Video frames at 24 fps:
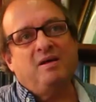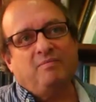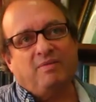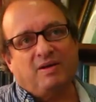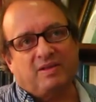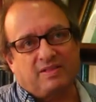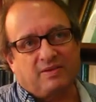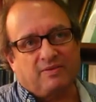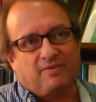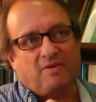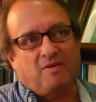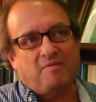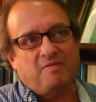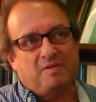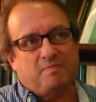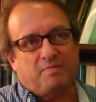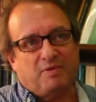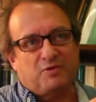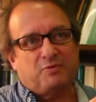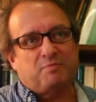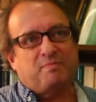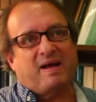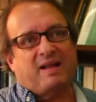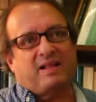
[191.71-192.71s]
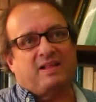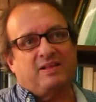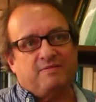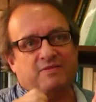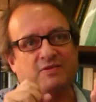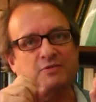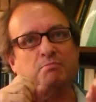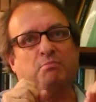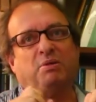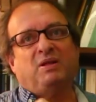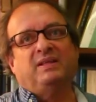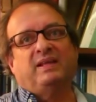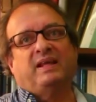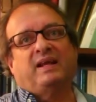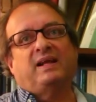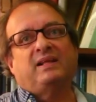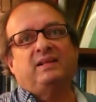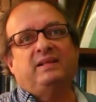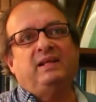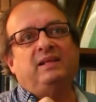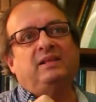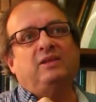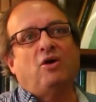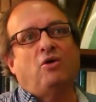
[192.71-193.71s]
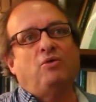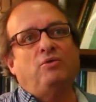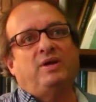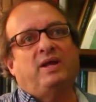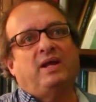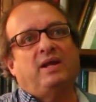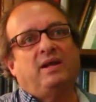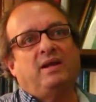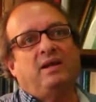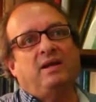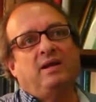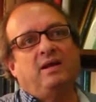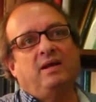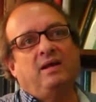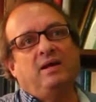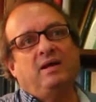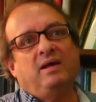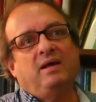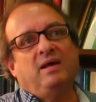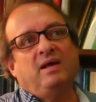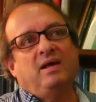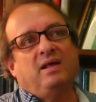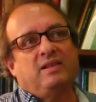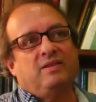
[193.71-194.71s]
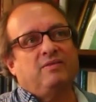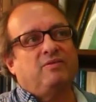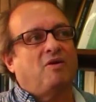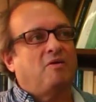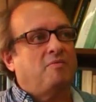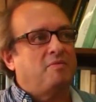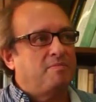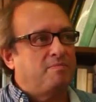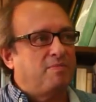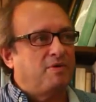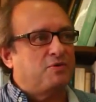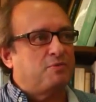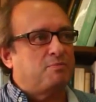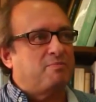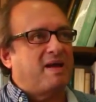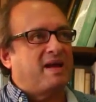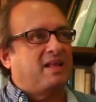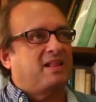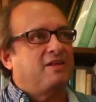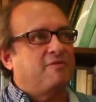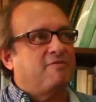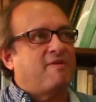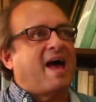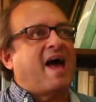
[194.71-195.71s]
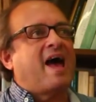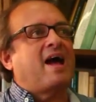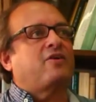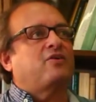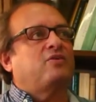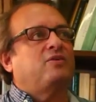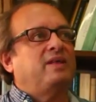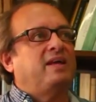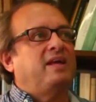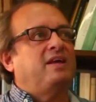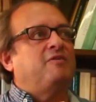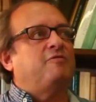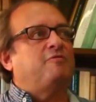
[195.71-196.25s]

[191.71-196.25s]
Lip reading: But the Roman perspective is politically loaded. The Roman perspective actually